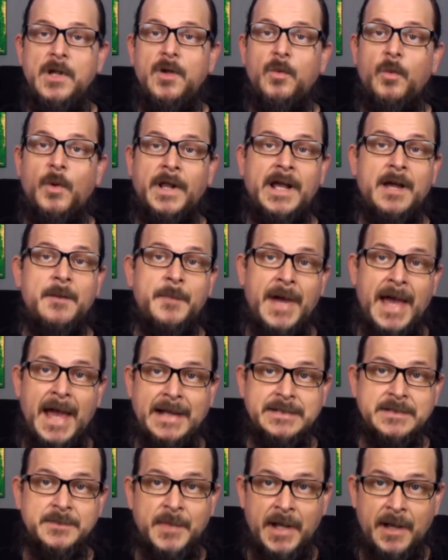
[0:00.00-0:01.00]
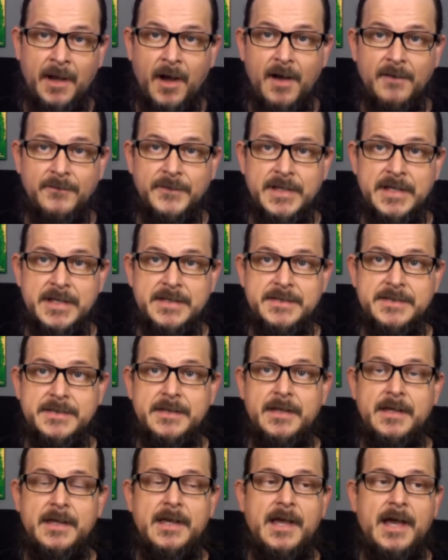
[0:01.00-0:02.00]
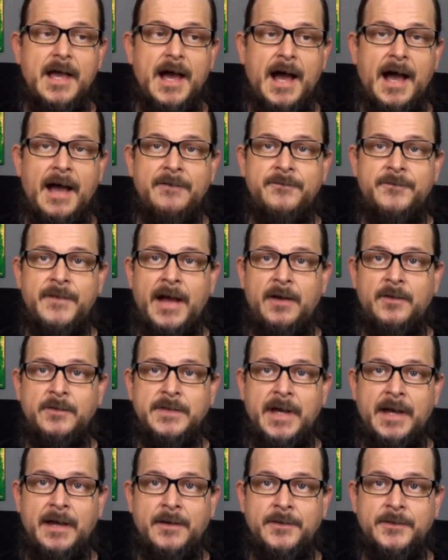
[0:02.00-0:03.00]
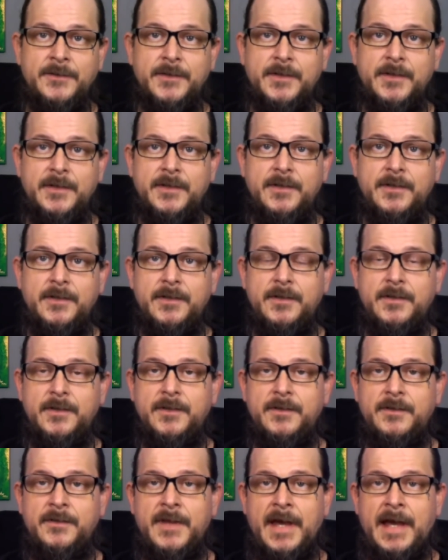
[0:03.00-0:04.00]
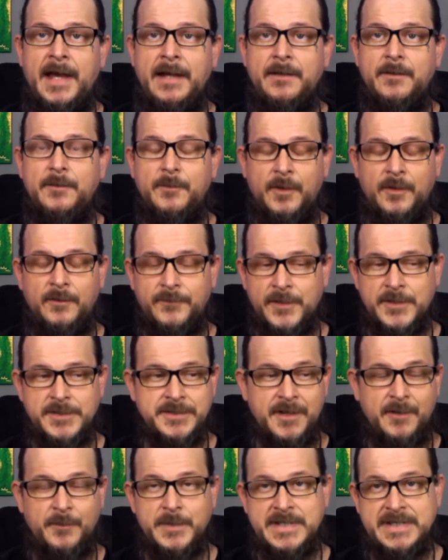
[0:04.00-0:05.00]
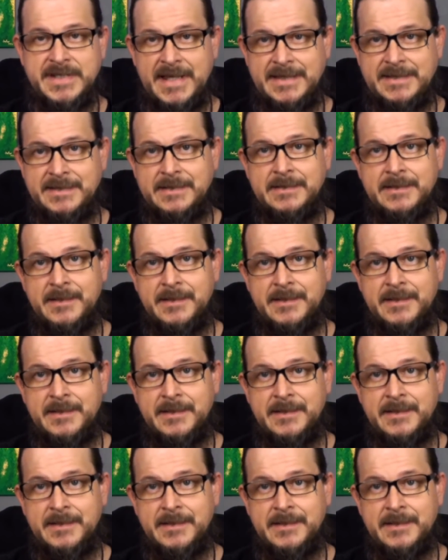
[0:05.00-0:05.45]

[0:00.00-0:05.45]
When I got back to my office, I found out that, well, first off, we tested